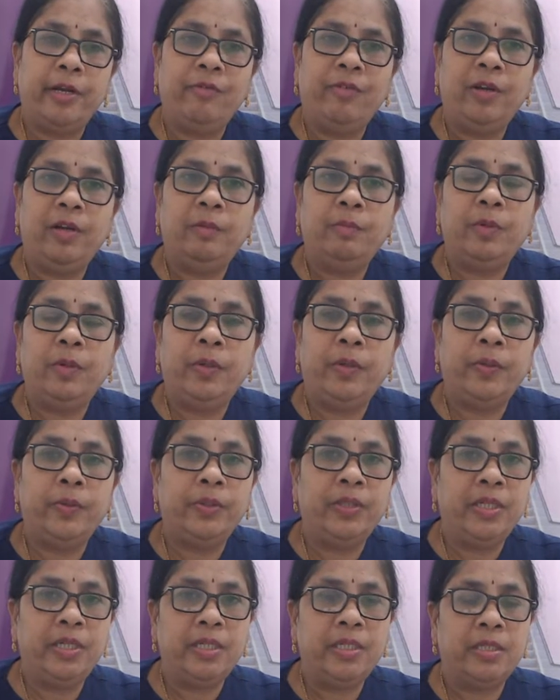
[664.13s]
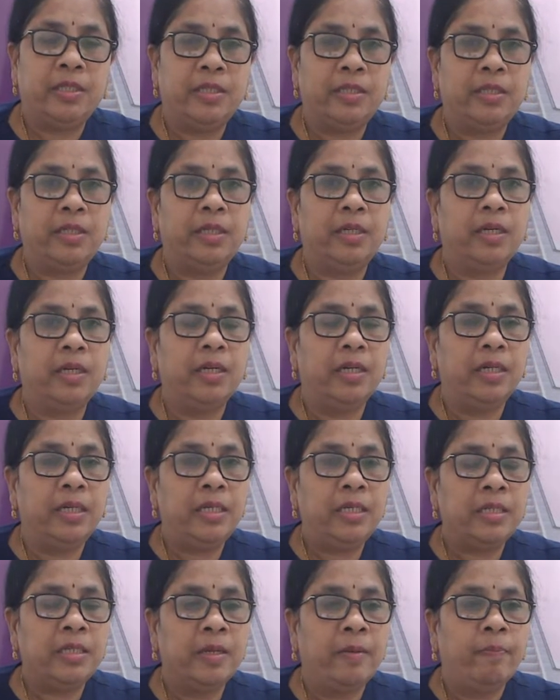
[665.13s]
available to these
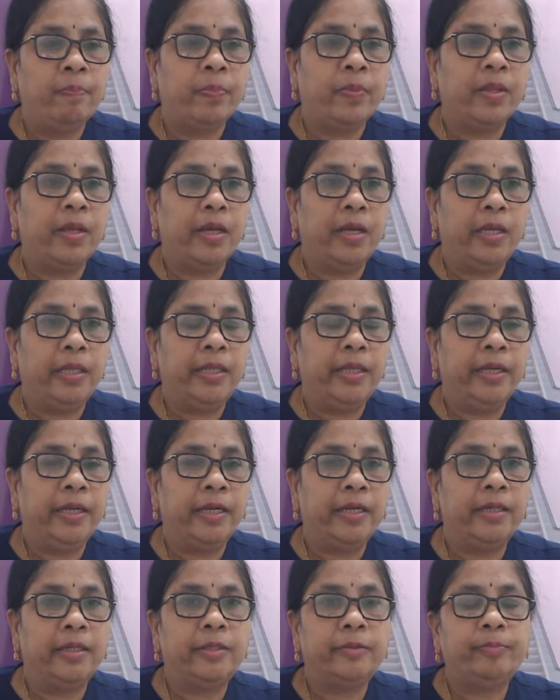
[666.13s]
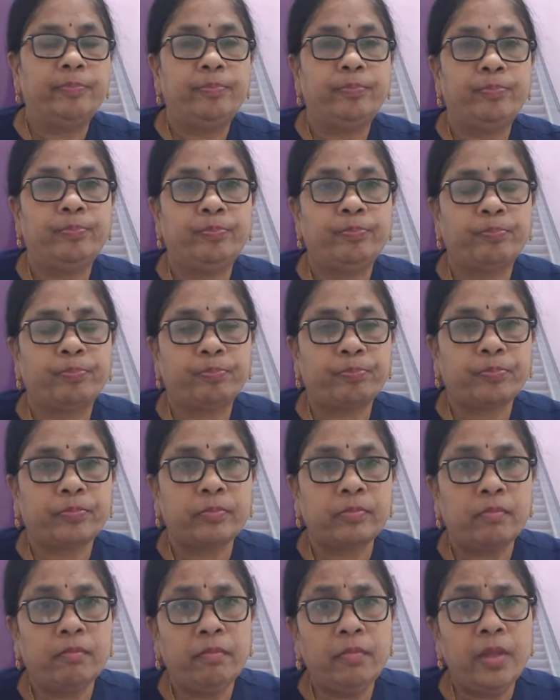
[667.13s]
girls. I think
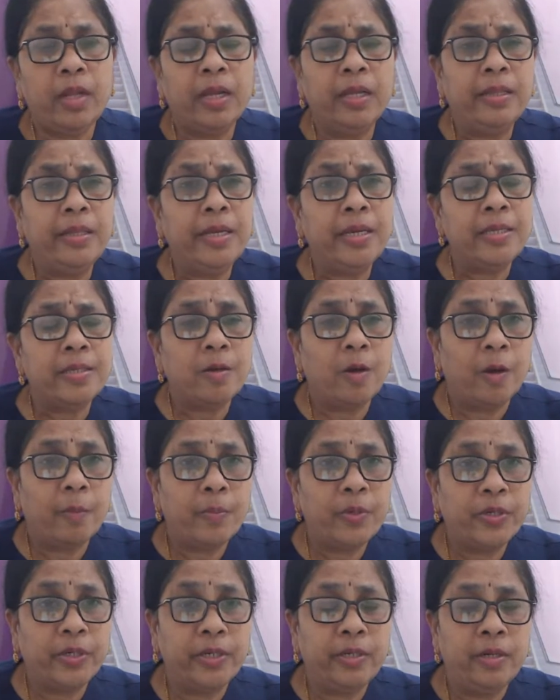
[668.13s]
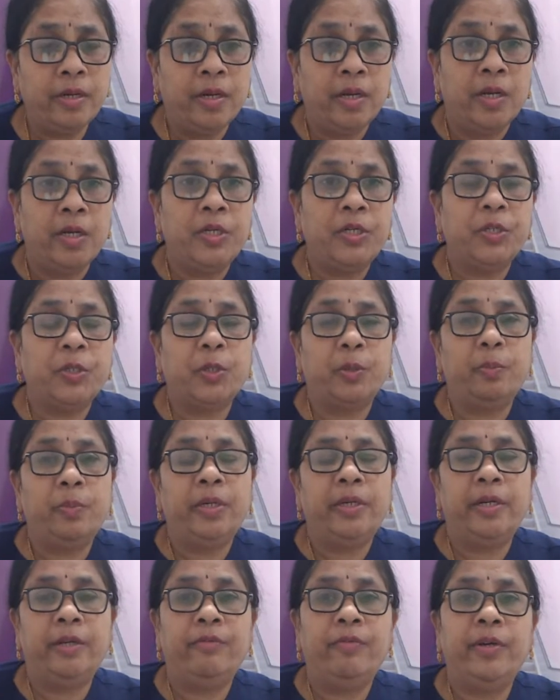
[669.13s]
this option should
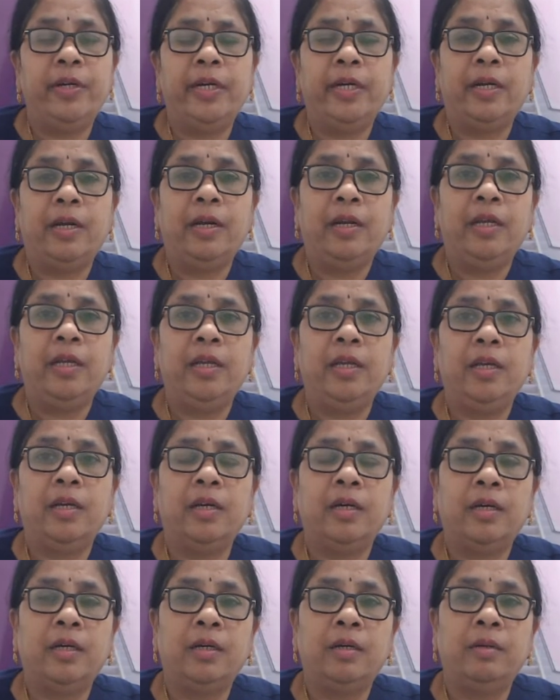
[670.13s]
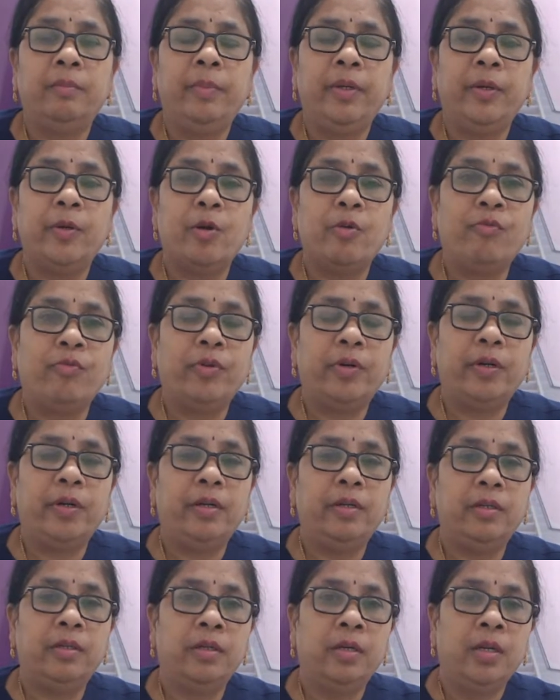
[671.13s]
be definitely be
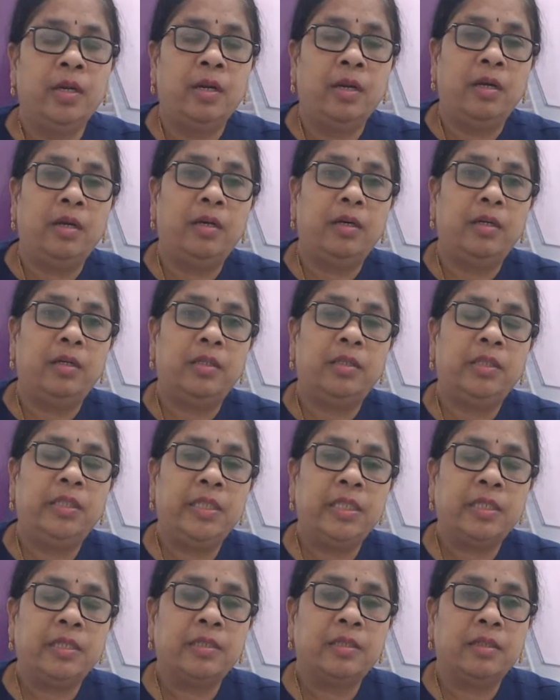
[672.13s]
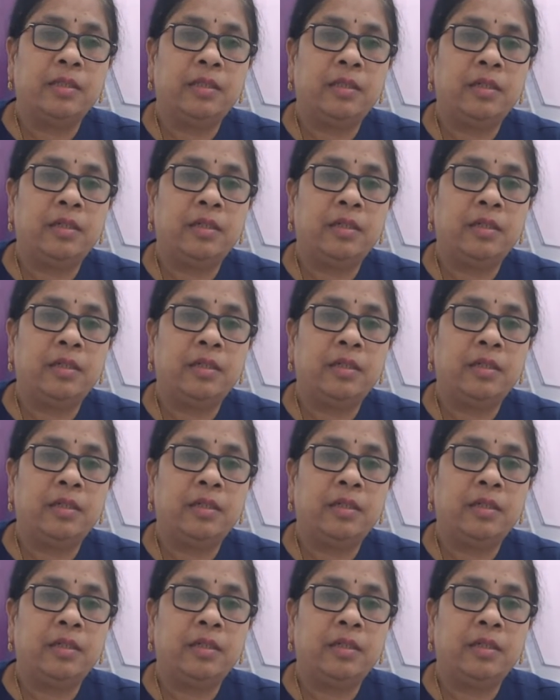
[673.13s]
offered. This